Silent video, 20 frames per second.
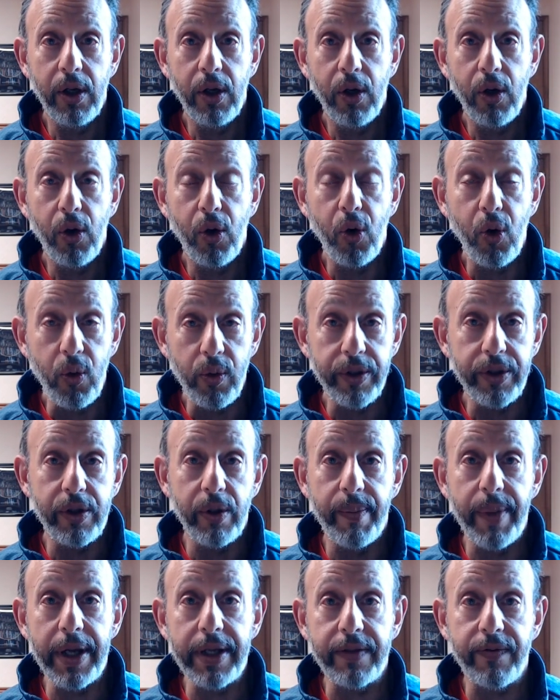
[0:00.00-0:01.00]
who is your
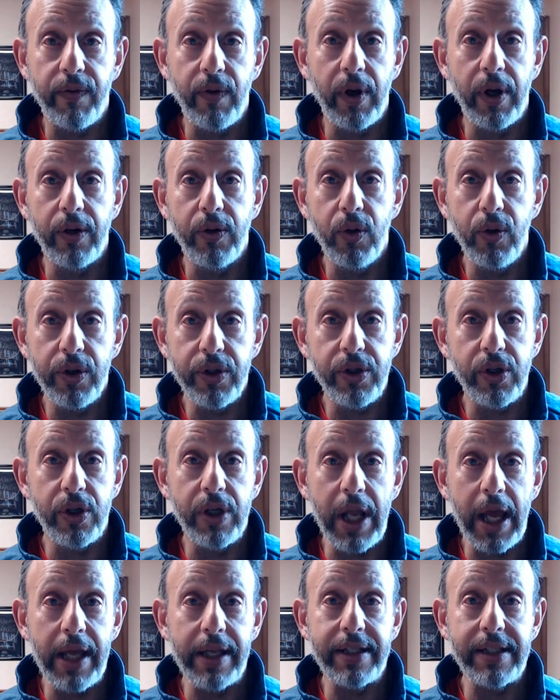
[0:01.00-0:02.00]
best friend? Who does your
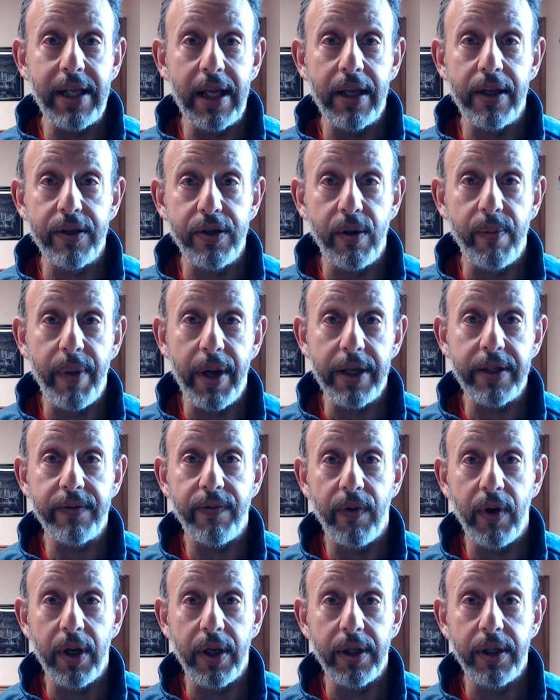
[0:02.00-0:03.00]
dad say is your best
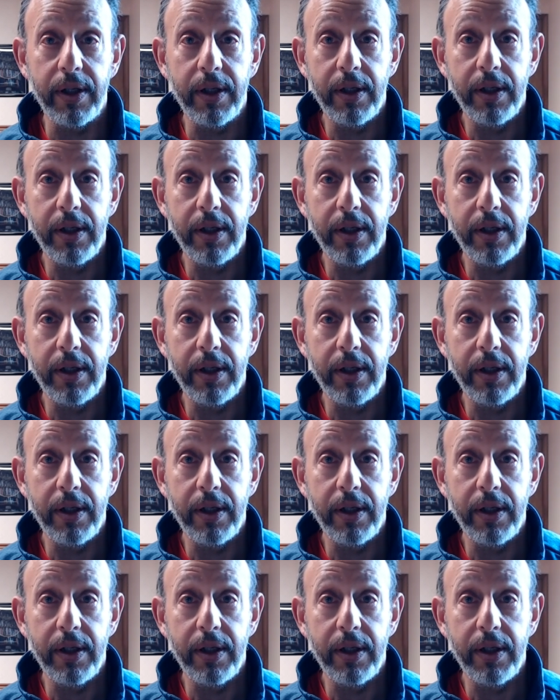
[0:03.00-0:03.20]
friend?